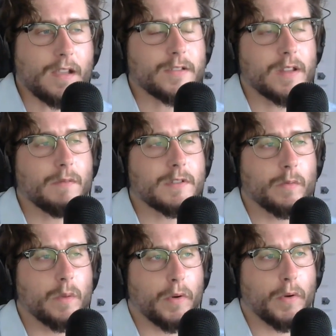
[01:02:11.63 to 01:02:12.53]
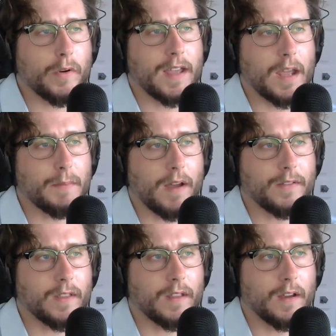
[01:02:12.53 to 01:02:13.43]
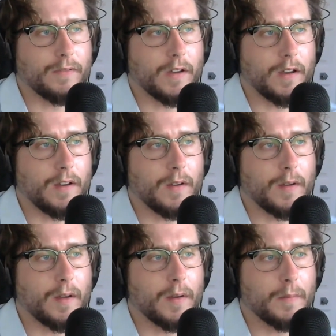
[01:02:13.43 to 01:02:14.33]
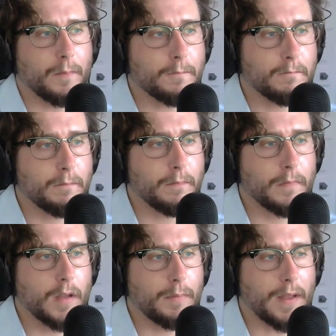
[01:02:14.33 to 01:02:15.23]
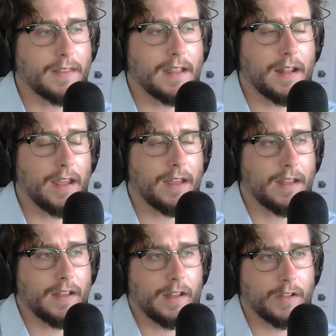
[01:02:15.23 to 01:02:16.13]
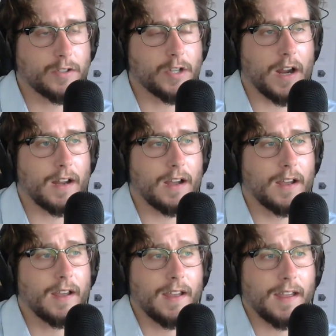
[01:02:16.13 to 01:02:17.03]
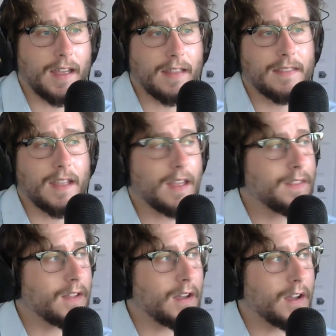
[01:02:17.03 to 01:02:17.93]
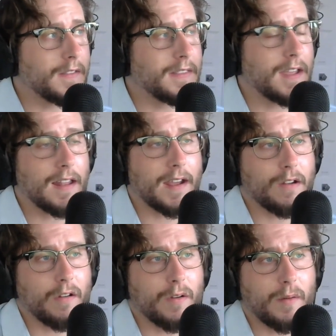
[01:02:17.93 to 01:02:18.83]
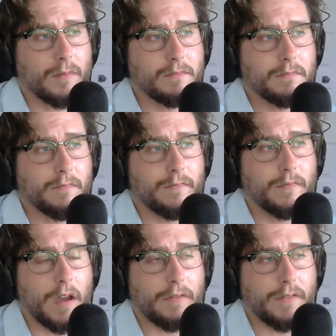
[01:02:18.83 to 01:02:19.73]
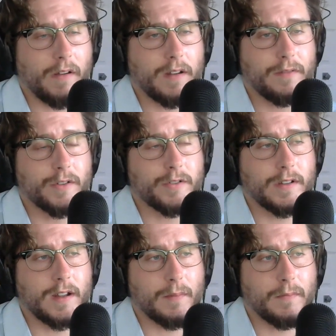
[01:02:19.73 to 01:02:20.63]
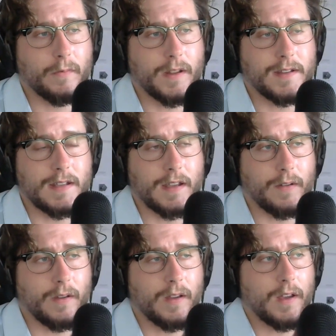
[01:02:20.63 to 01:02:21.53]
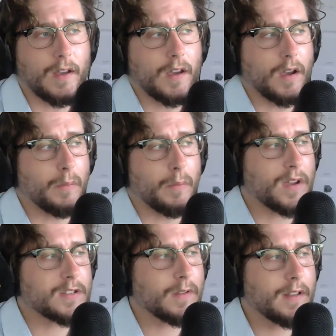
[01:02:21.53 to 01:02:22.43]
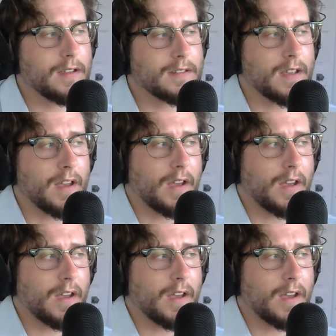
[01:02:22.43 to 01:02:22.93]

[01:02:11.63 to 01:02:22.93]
So that was a report that came out of a Pandili in China. And then a day later, Faraday Future ended up releasing a press release